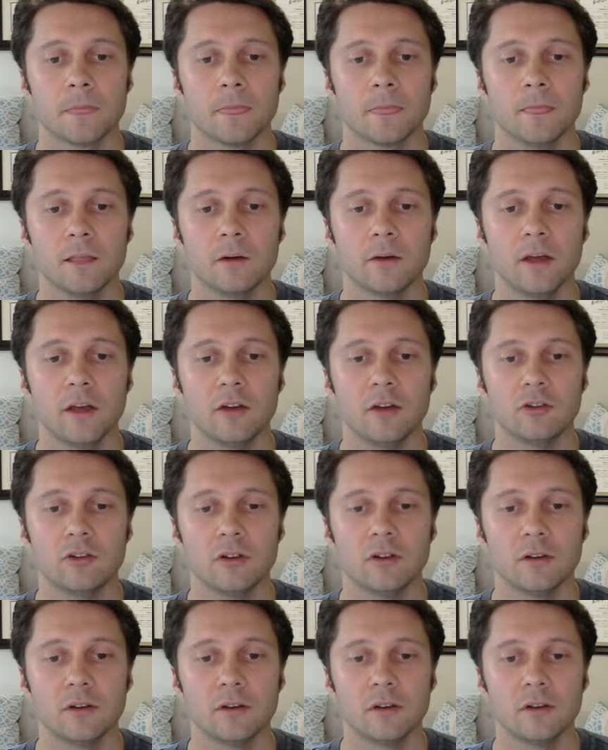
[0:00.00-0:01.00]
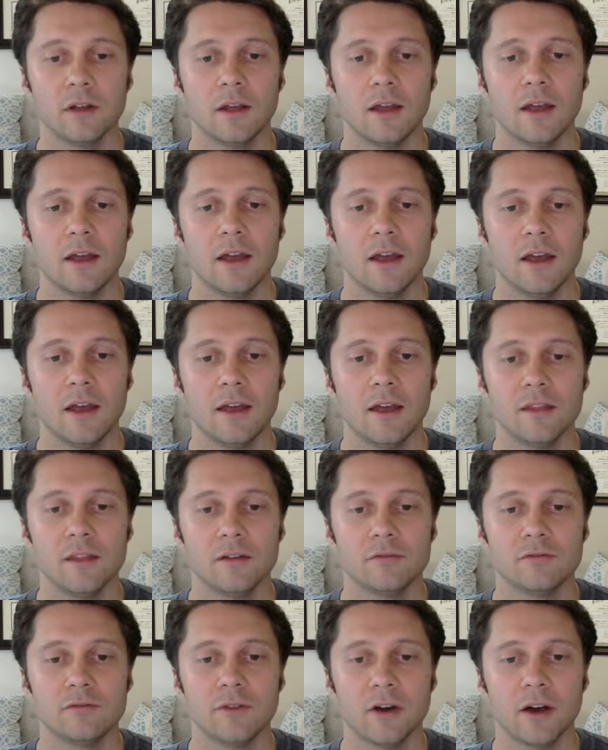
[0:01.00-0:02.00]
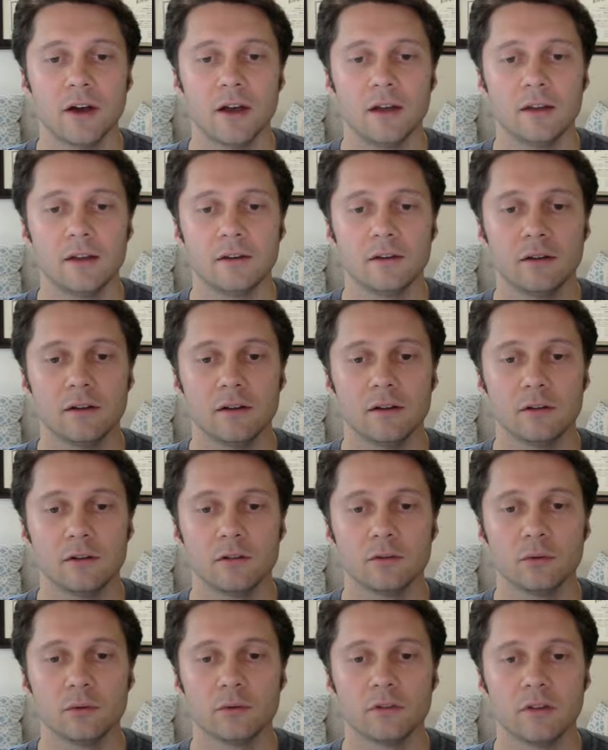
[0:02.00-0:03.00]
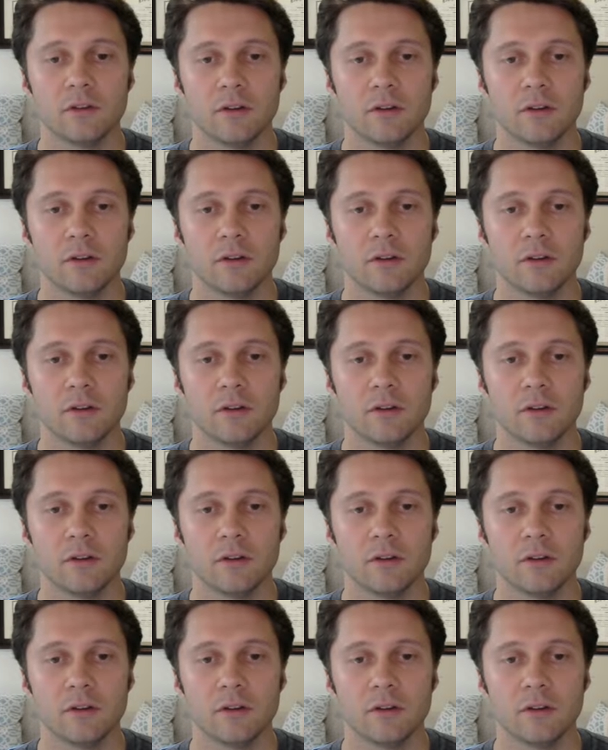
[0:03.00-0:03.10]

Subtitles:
location, and then find schools in